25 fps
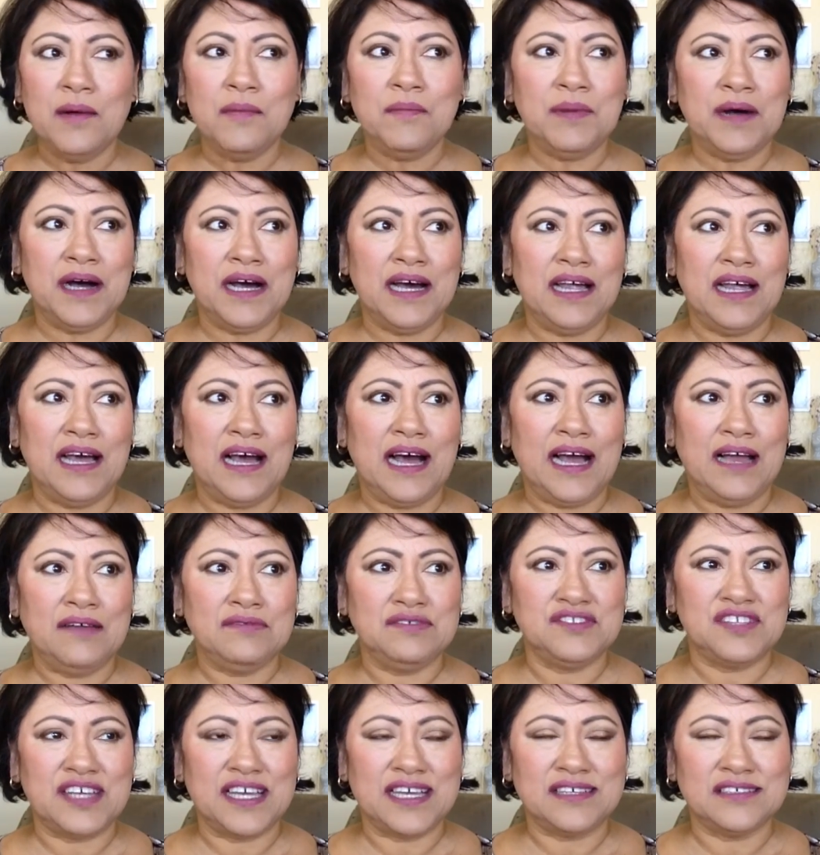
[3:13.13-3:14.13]
but I
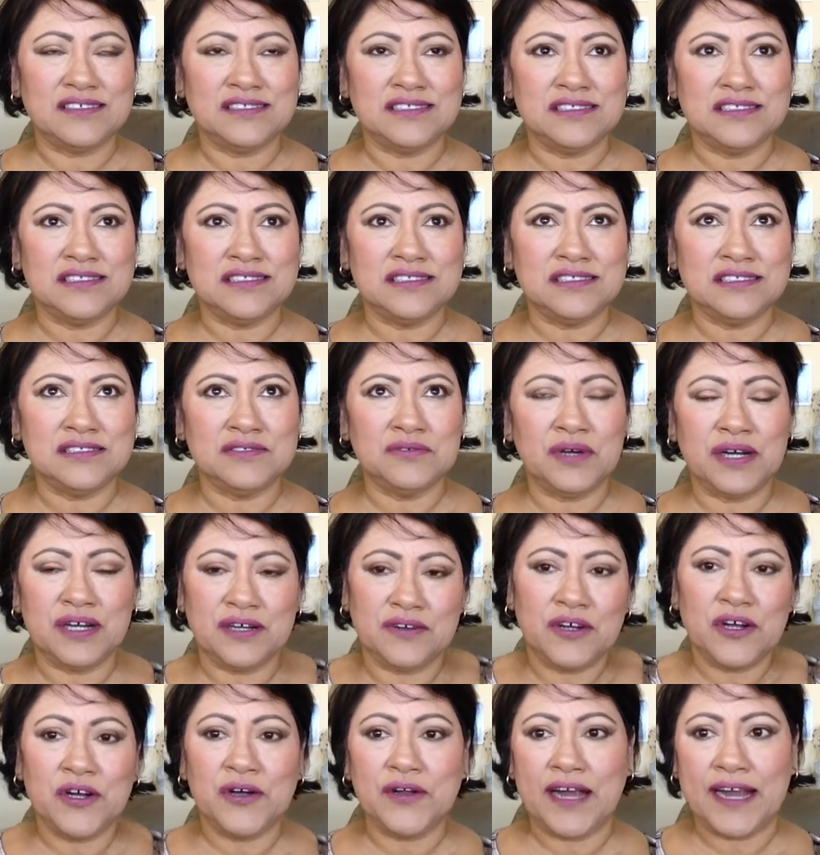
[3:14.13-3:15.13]
was like, oh,
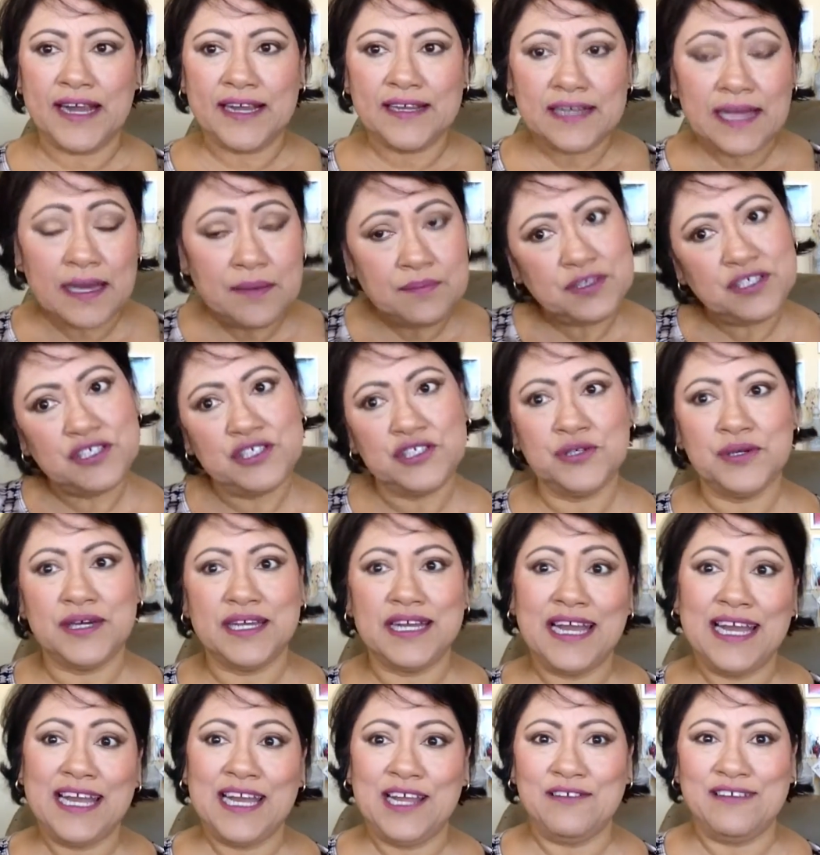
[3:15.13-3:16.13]
well, all right, I'm going to do it
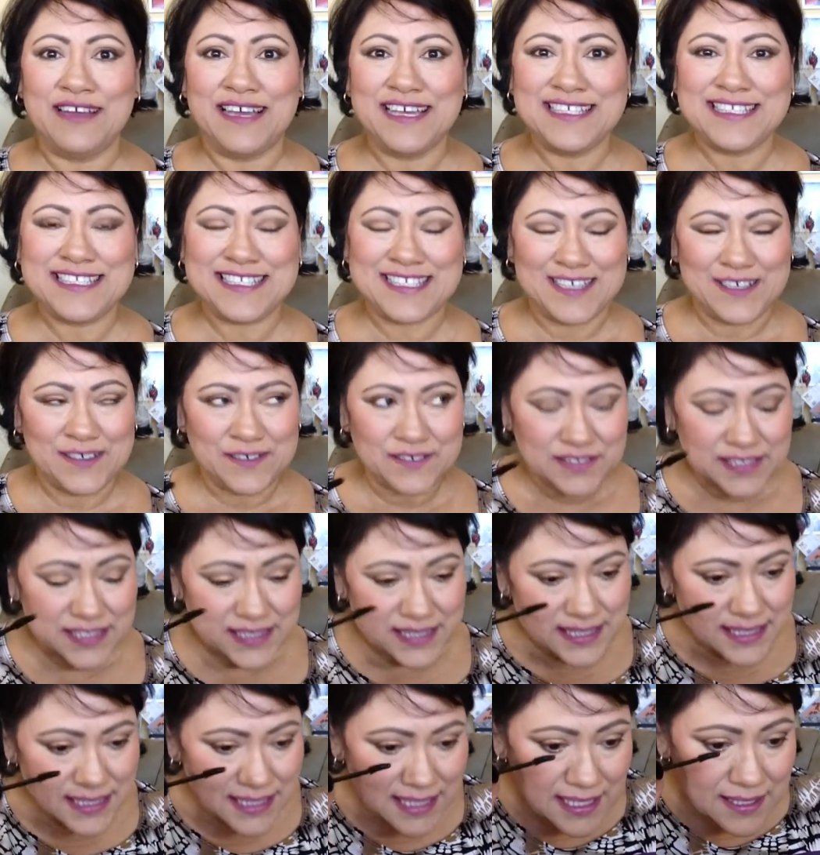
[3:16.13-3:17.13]
anyway, so
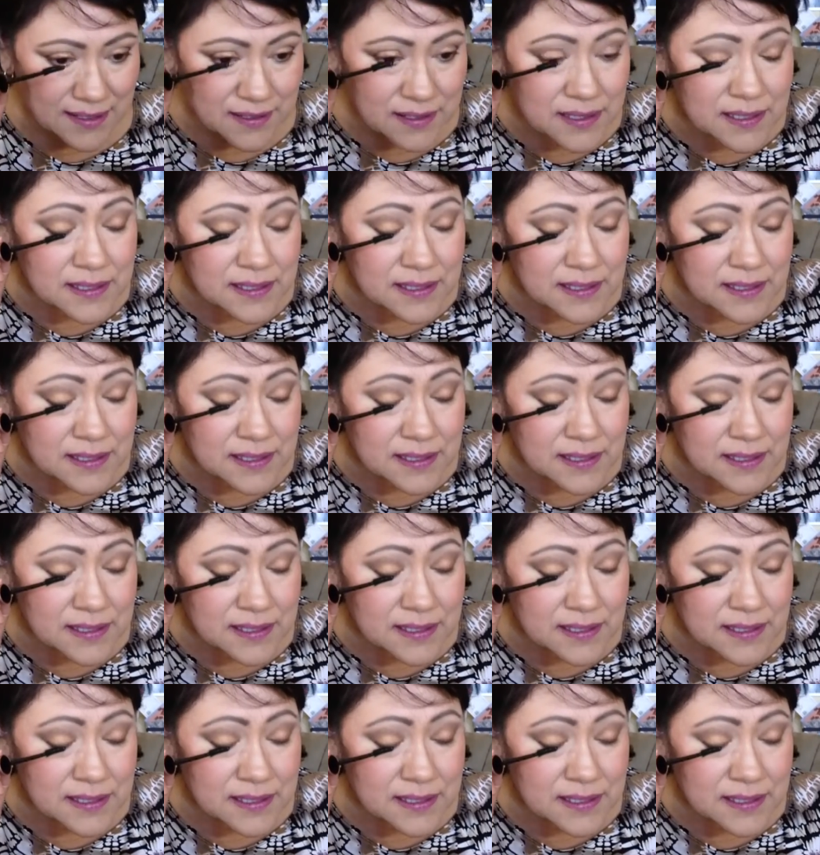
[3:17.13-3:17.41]
let's see.